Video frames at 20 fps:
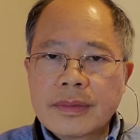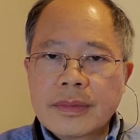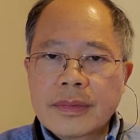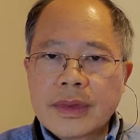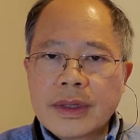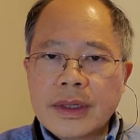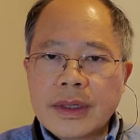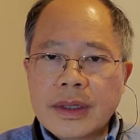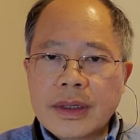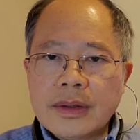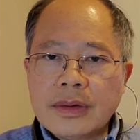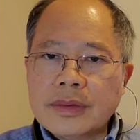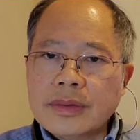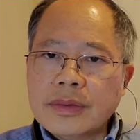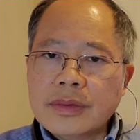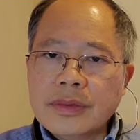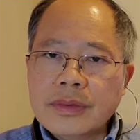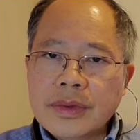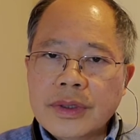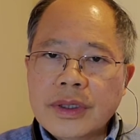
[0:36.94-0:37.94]
And
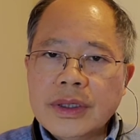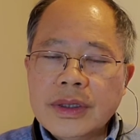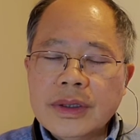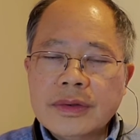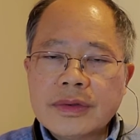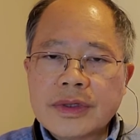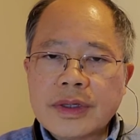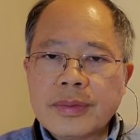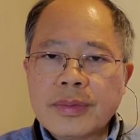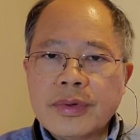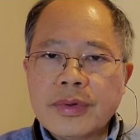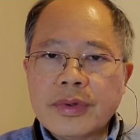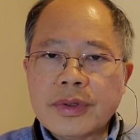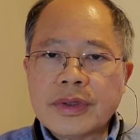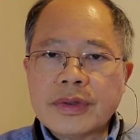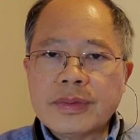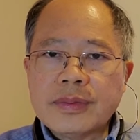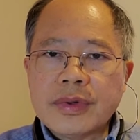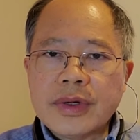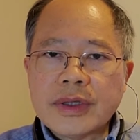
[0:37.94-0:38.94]
we
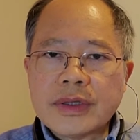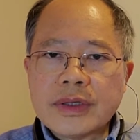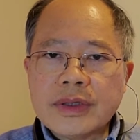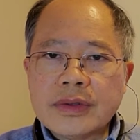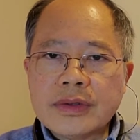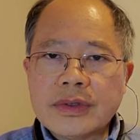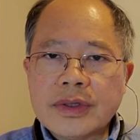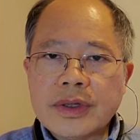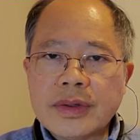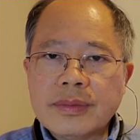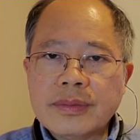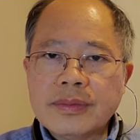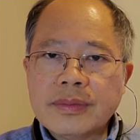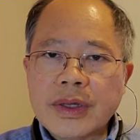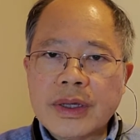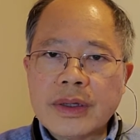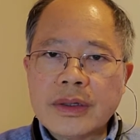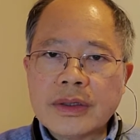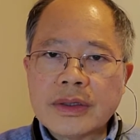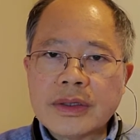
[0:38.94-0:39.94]
support President Trump
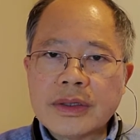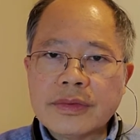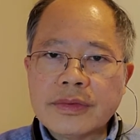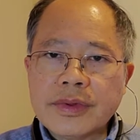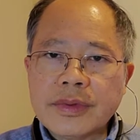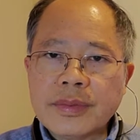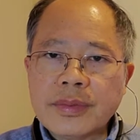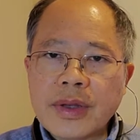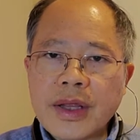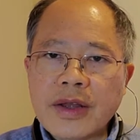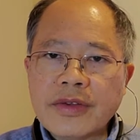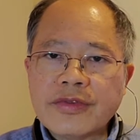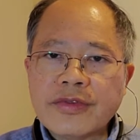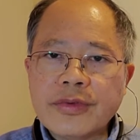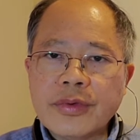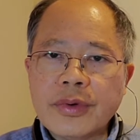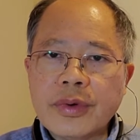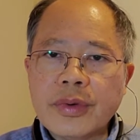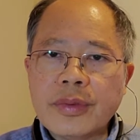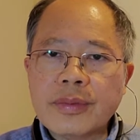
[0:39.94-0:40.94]
because of the
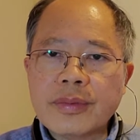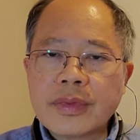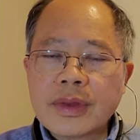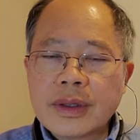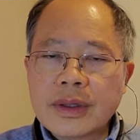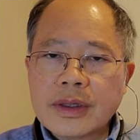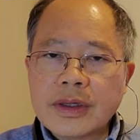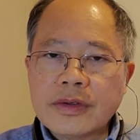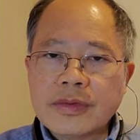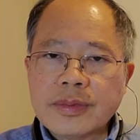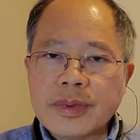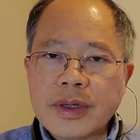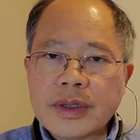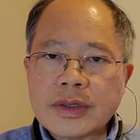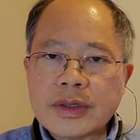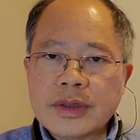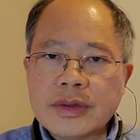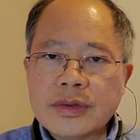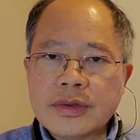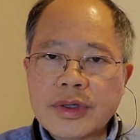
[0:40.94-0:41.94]
platform of
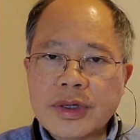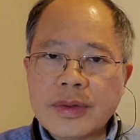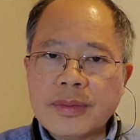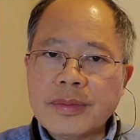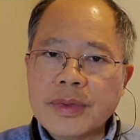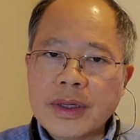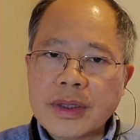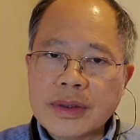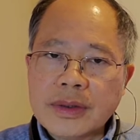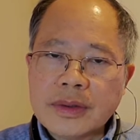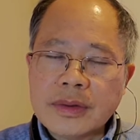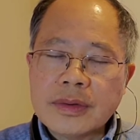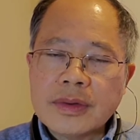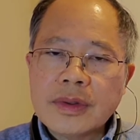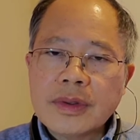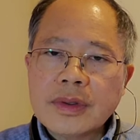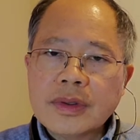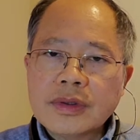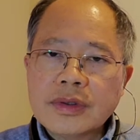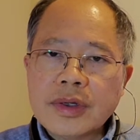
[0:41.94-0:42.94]
President Trump and the
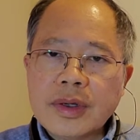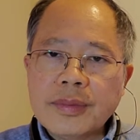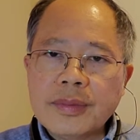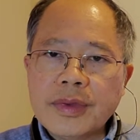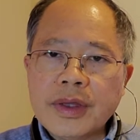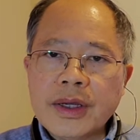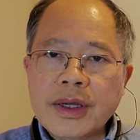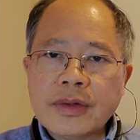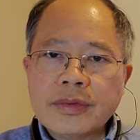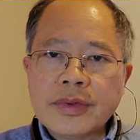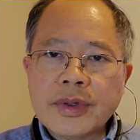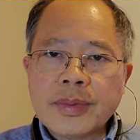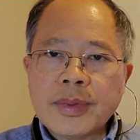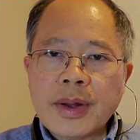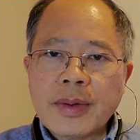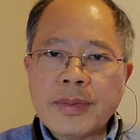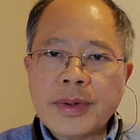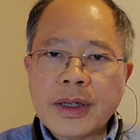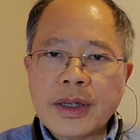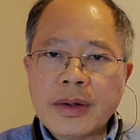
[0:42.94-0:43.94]
Trump-led
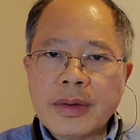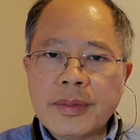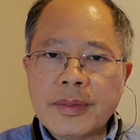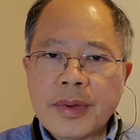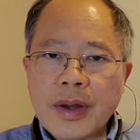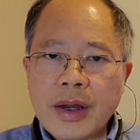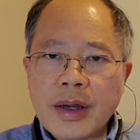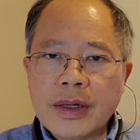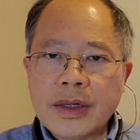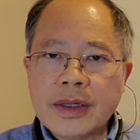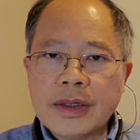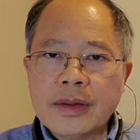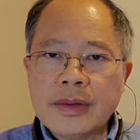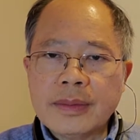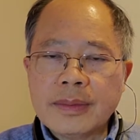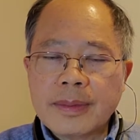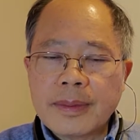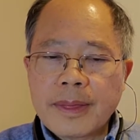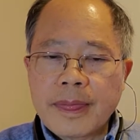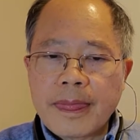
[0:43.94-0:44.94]
Republican Party
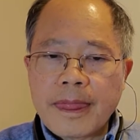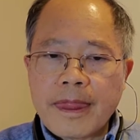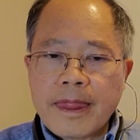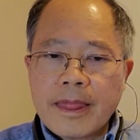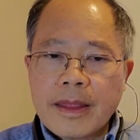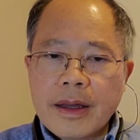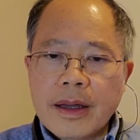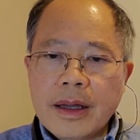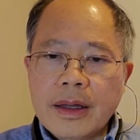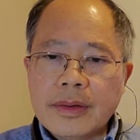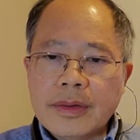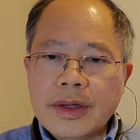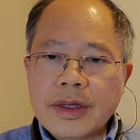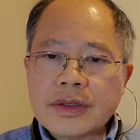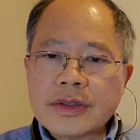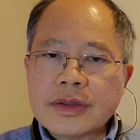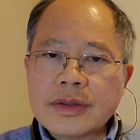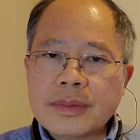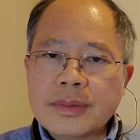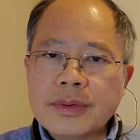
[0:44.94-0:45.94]
that
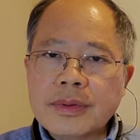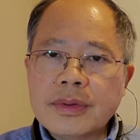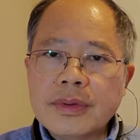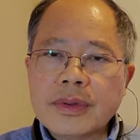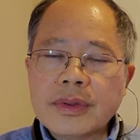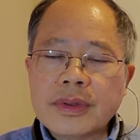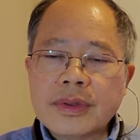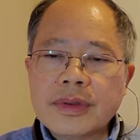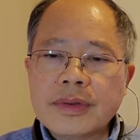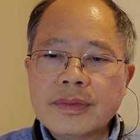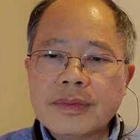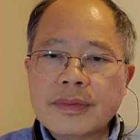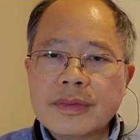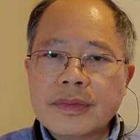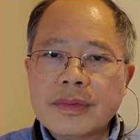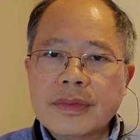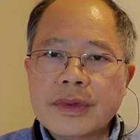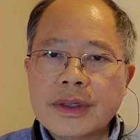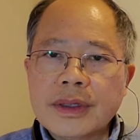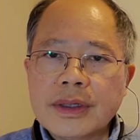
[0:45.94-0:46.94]
support
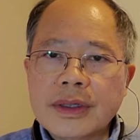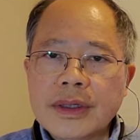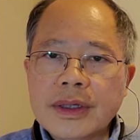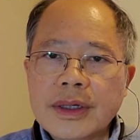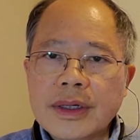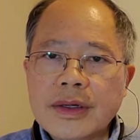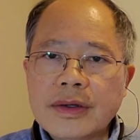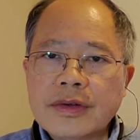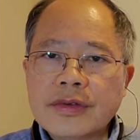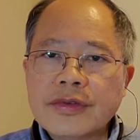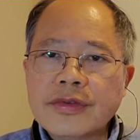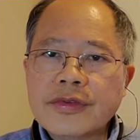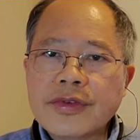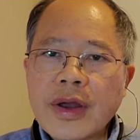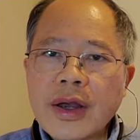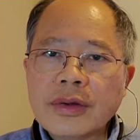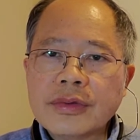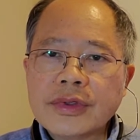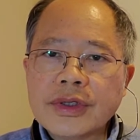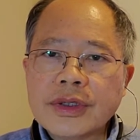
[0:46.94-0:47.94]
the
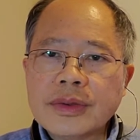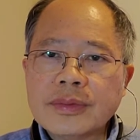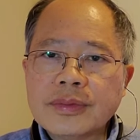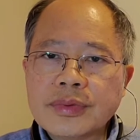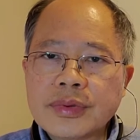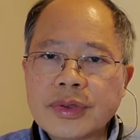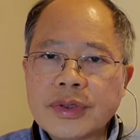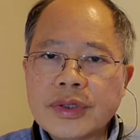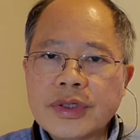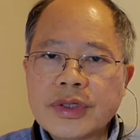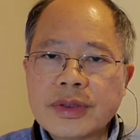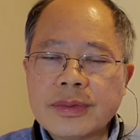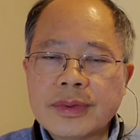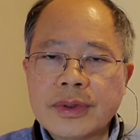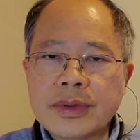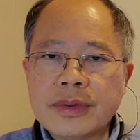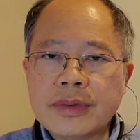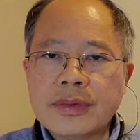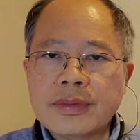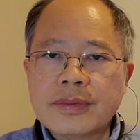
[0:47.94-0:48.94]
founding
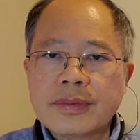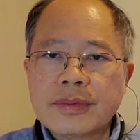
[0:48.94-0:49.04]
principle